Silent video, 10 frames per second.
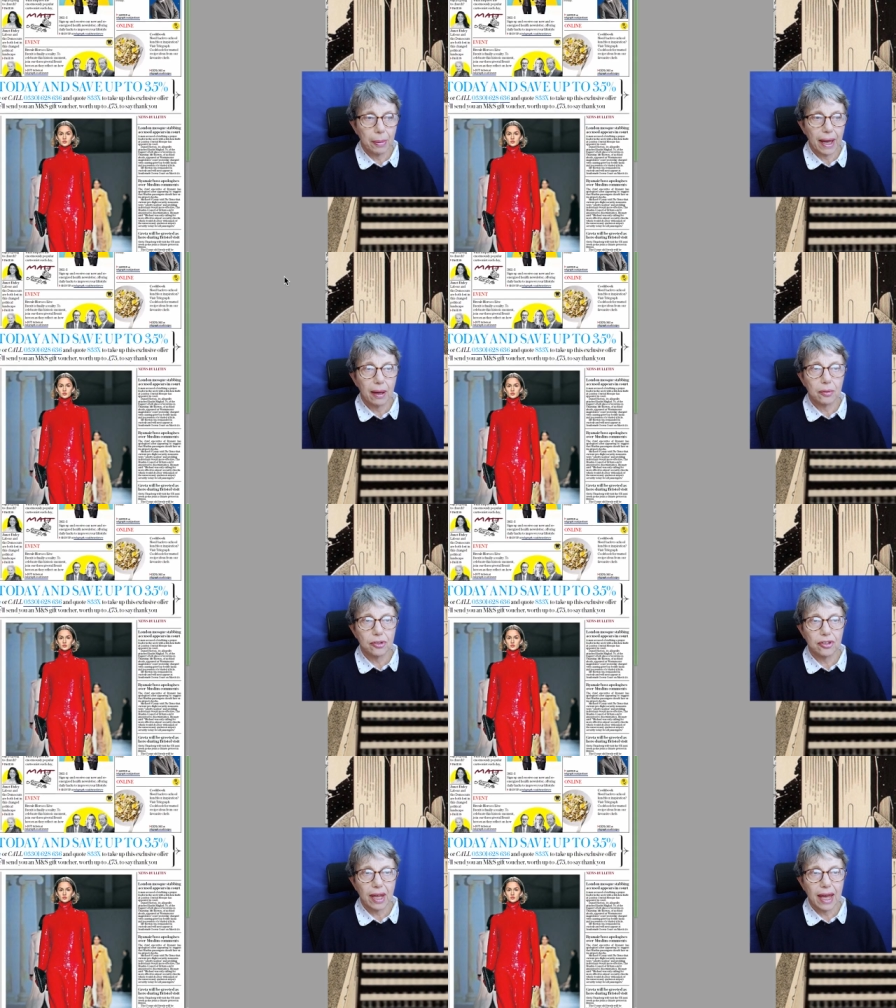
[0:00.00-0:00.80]

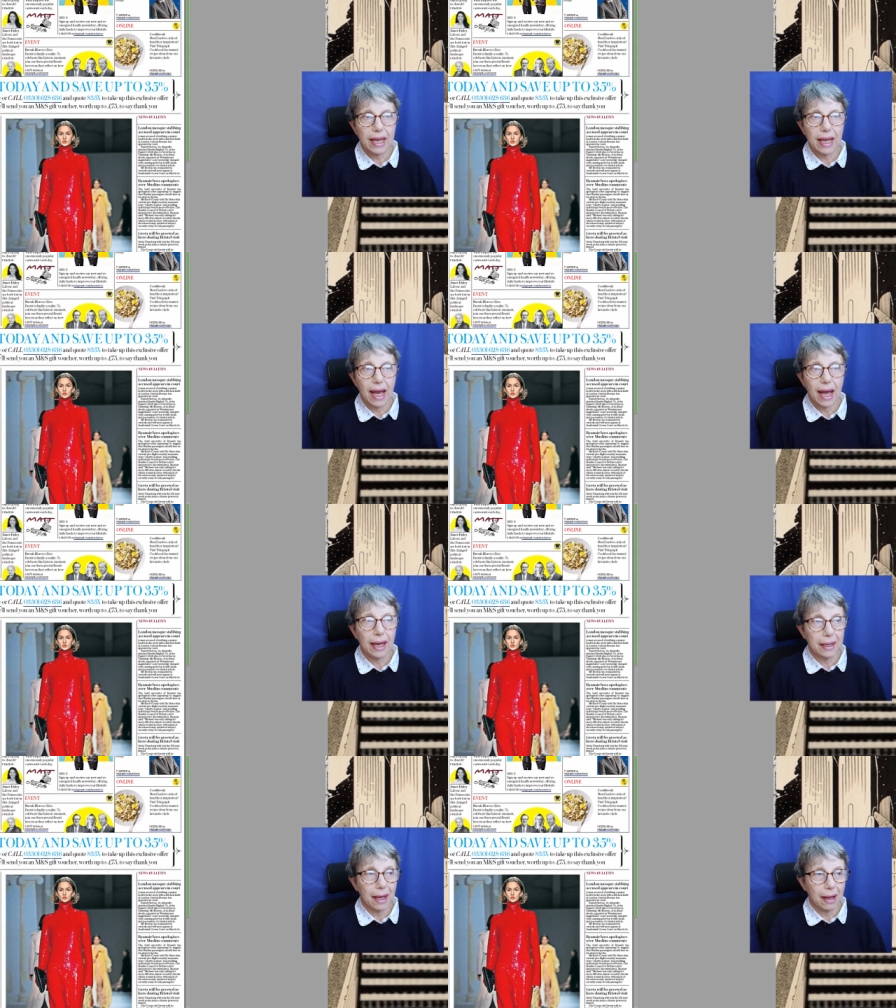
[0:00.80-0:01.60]
about AI.
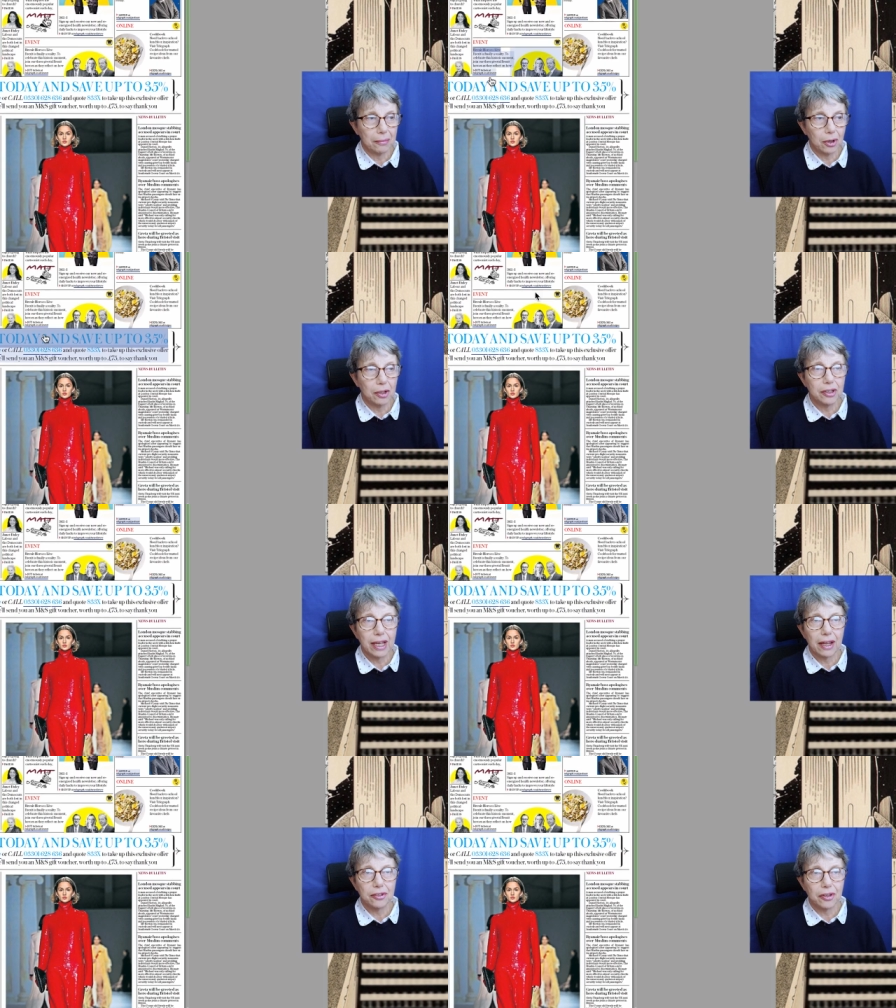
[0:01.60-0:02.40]
Oh, ah, I'm going to
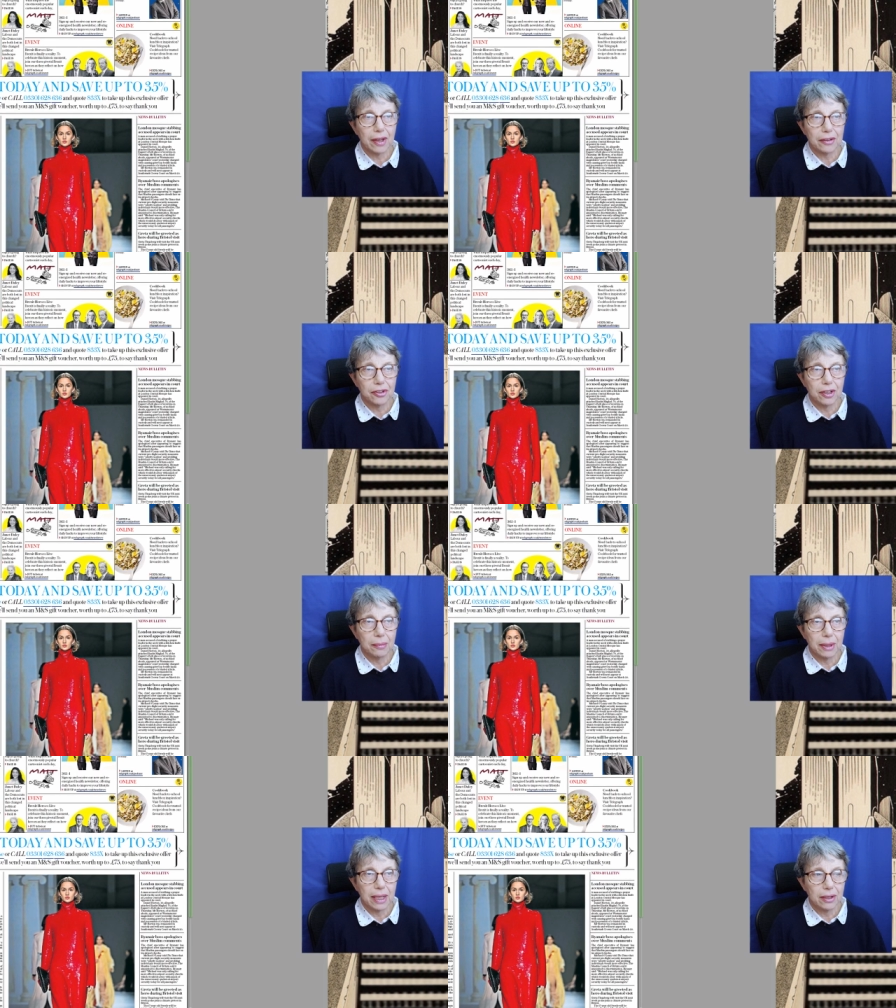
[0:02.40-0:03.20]
get to that in
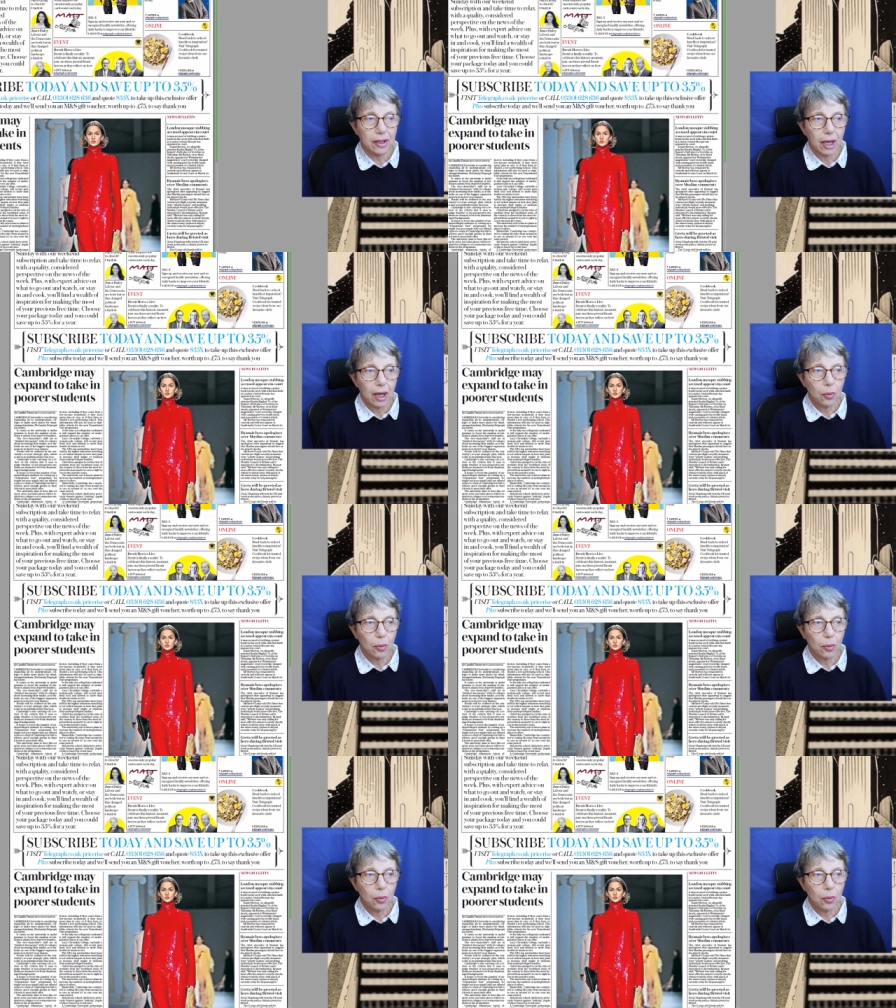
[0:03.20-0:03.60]
a minute.